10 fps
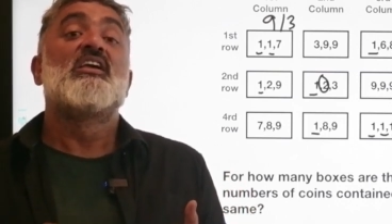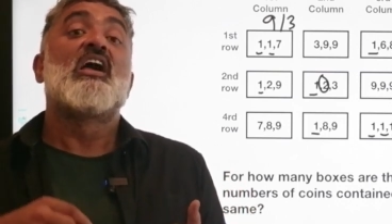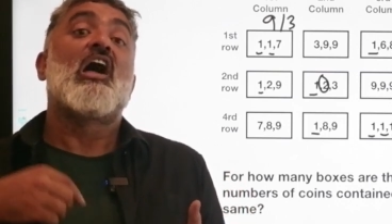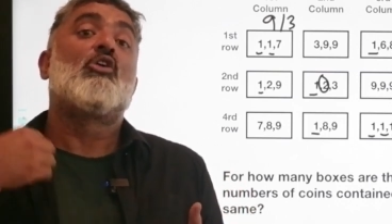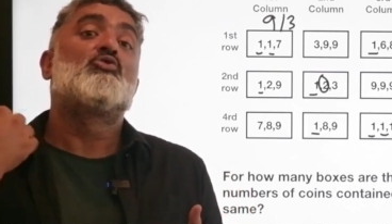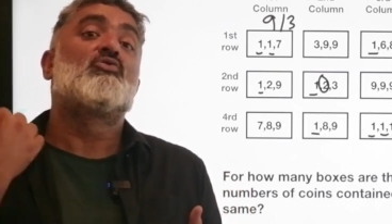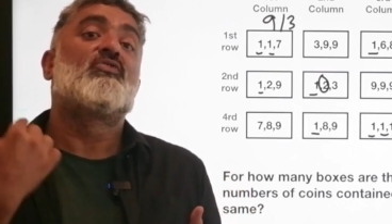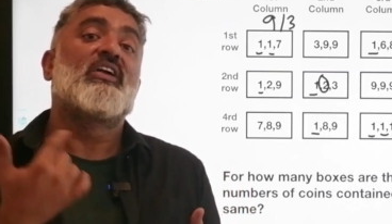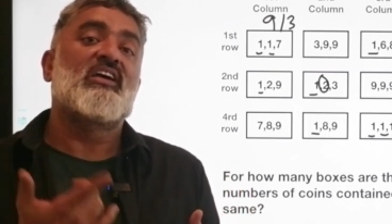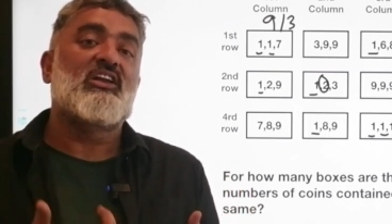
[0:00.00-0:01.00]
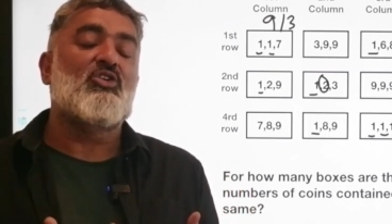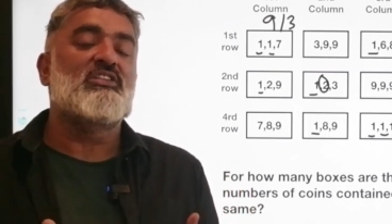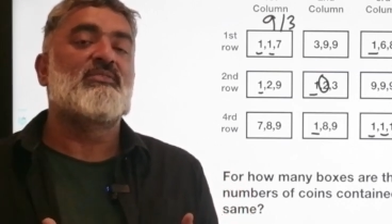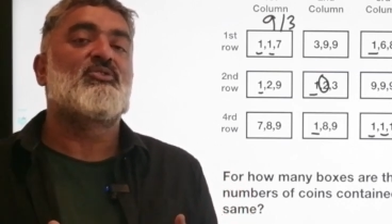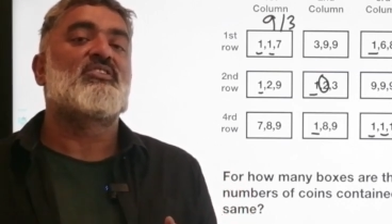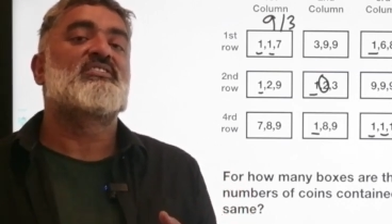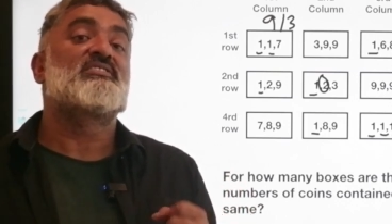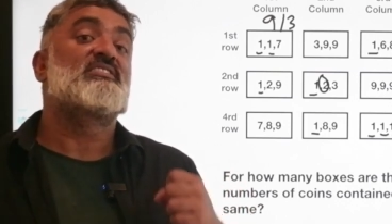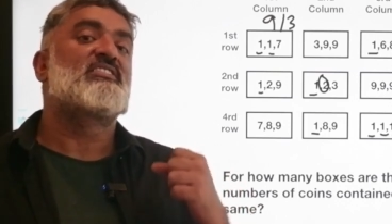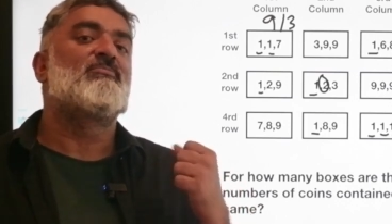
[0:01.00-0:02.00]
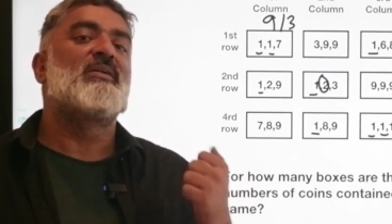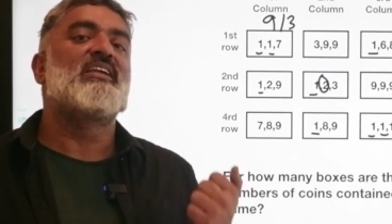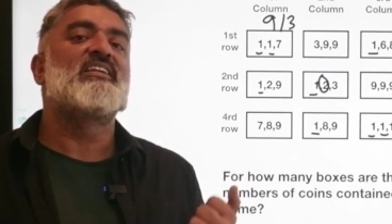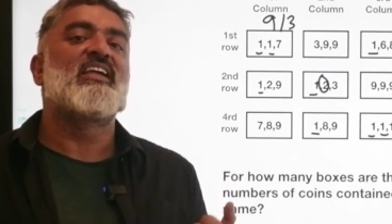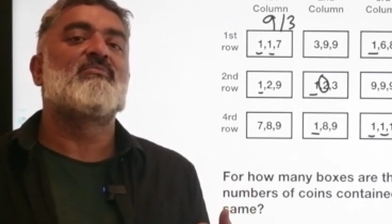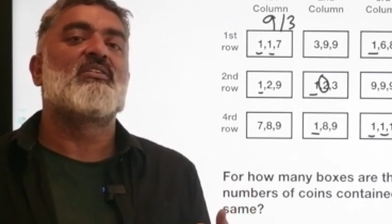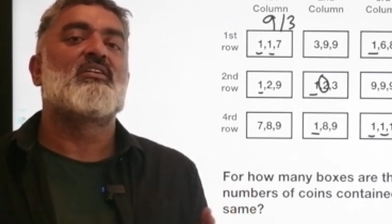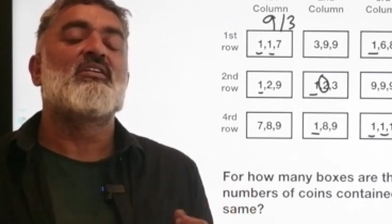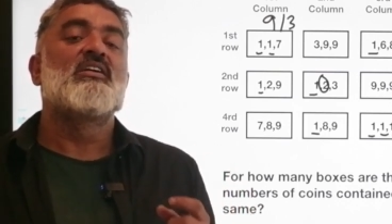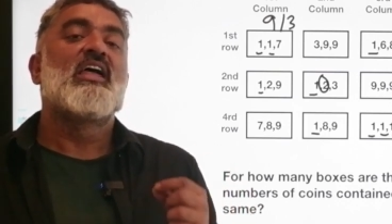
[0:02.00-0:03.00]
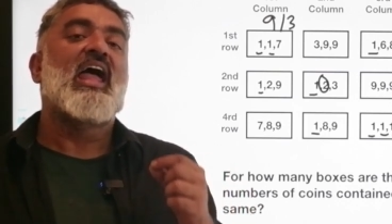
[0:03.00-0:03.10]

How to figure out the process is the main game here,